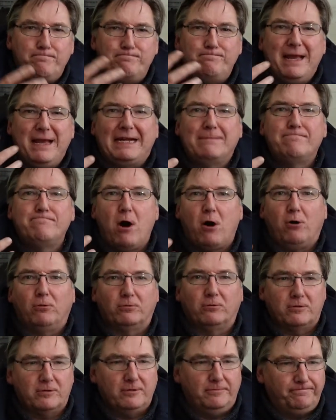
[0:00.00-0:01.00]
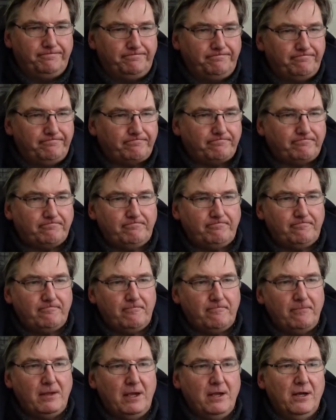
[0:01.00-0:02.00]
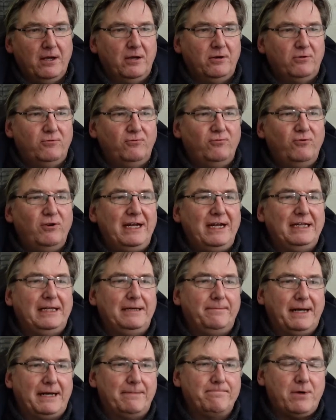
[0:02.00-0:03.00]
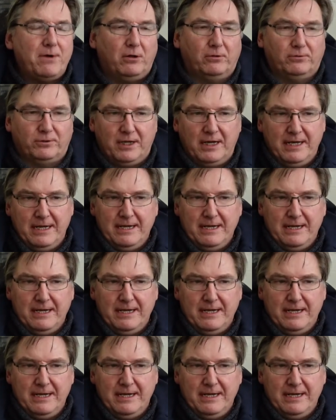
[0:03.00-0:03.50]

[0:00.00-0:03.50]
Big malt, really big malt.